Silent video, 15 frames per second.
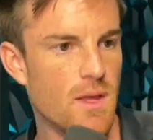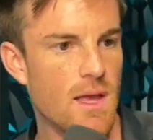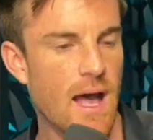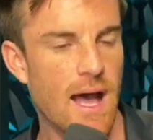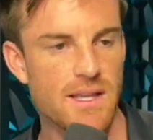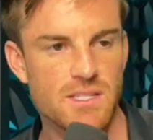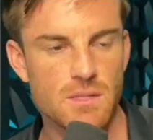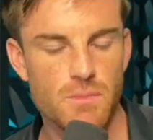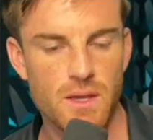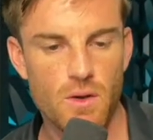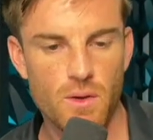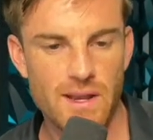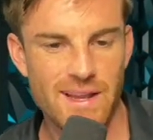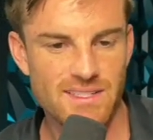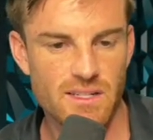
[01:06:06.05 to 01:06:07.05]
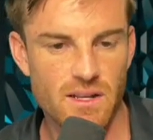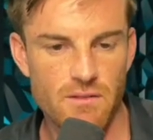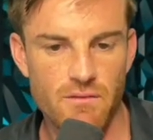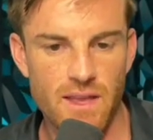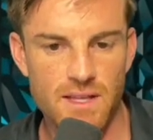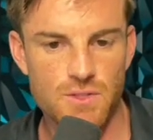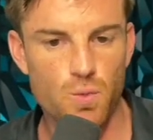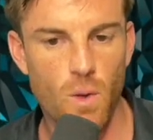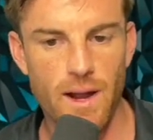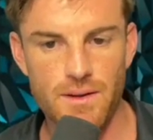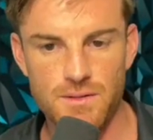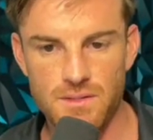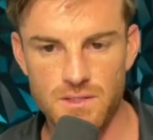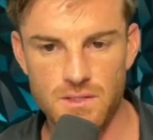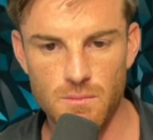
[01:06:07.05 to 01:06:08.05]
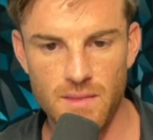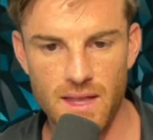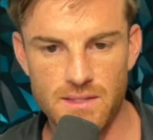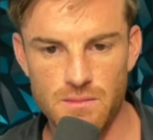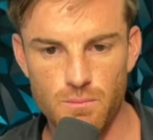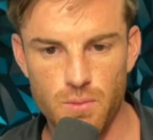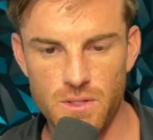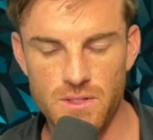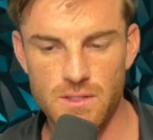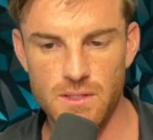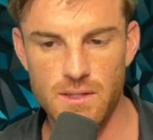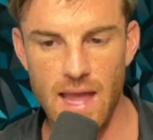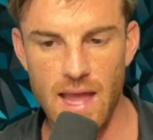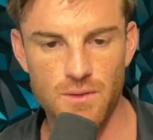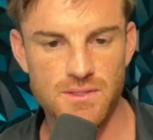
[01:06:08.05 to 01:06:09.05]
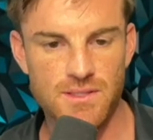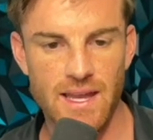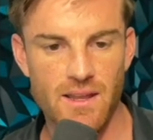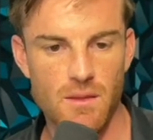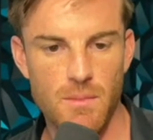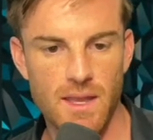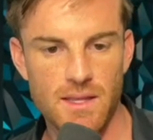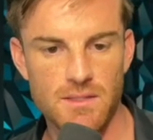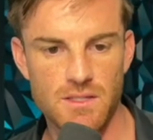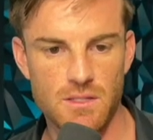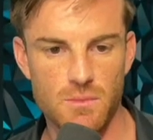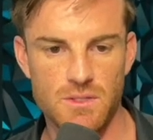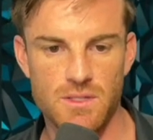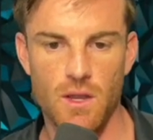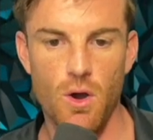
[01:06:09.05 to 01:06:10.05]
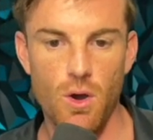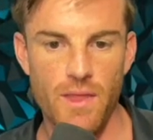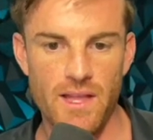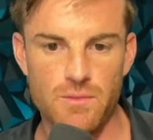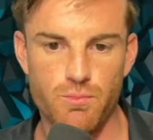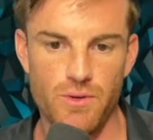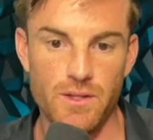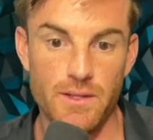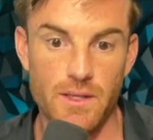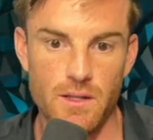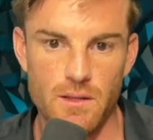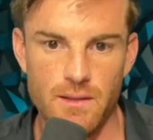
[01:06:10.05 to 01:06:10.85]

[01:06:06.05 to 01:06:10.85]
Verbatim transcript: I see Bitcoin as an advanced wire system that puts it outside of the banking system. It's like, "Oh, that's brilliant."